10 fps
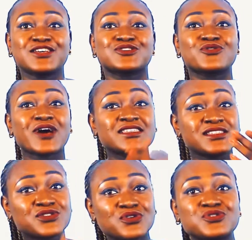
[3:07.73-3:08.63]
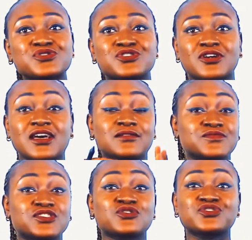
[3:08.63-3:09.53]
So as a social
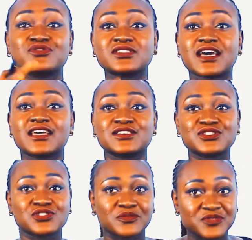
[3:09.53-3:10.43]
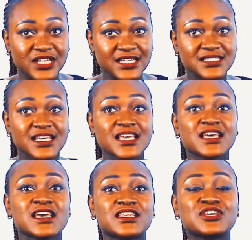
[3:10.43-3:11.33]
science subject,
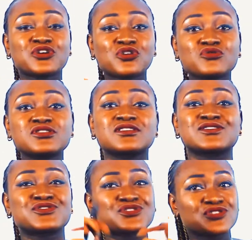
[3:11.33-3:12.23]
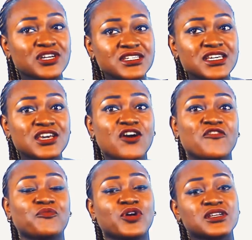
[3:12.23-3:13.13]
it includes the study of
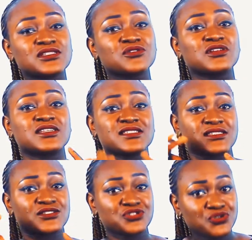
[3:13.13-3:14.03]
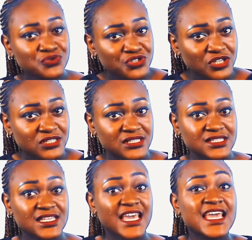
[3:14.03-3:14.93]
political
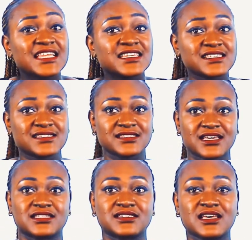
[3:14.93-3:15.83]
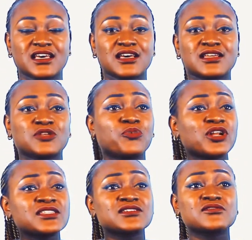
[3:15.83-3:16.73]
institutions in the state, the
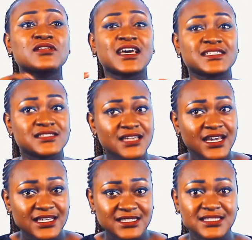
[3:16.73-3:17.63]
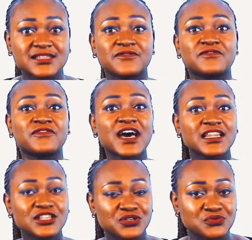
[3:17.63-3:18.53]
political ideas, the
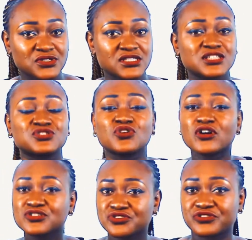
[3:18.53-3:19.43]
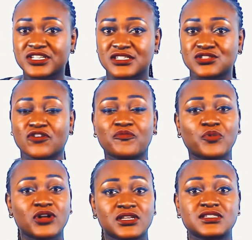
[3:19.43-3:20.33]
values, the doctrines of
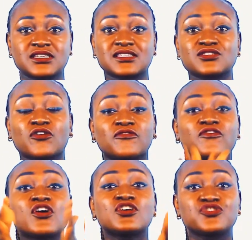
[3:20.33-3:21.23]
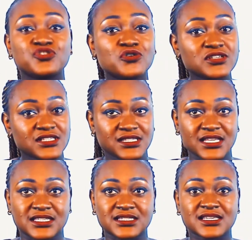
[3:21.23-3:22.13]
politics of your
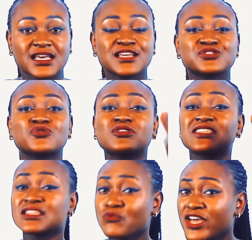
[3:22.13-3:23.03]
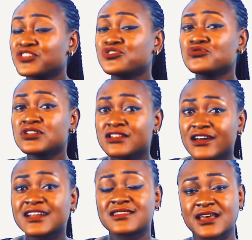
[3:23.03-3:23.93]
state. So when you
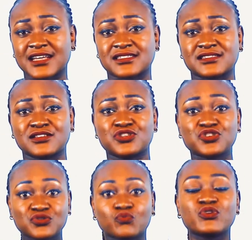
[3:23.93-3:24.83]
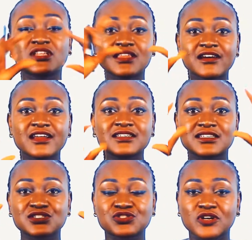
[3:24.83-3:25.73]
learn that, we learn
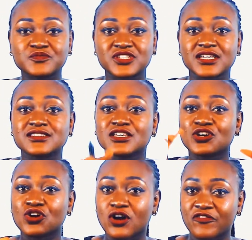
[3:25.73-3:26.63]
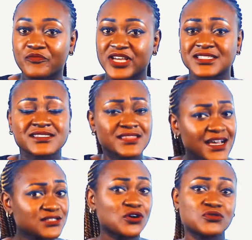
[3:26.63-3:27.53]
the subject government,
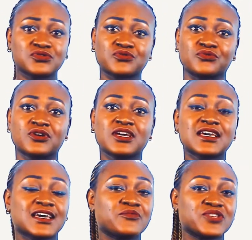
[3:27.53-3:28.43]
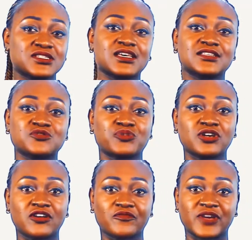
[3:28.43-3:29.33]
that also can be said to be
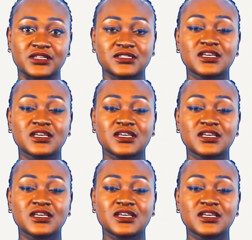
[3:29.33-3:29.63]
government.